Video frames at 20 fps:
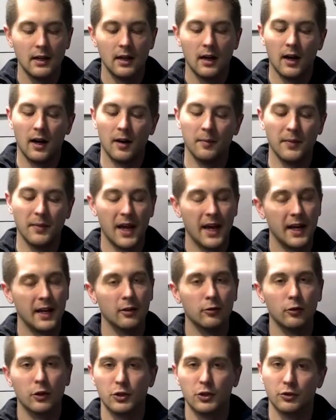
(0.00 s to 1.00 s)
And
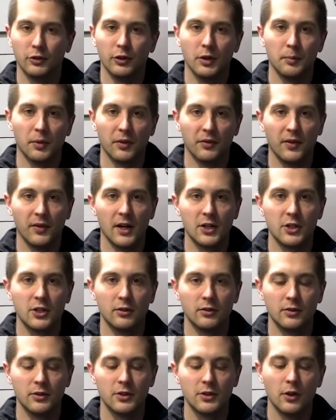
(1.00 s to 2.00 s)
it looks really
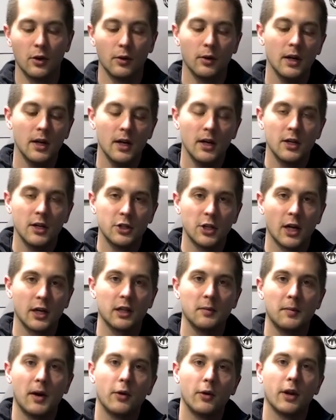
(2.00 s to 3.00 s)
professional. So check
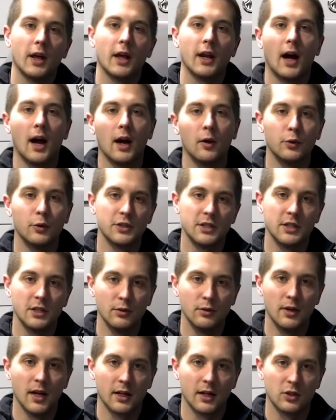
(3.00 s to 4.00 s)
them out, and I will see
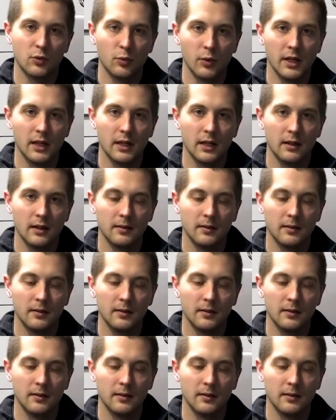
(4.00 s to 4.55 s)
you next week.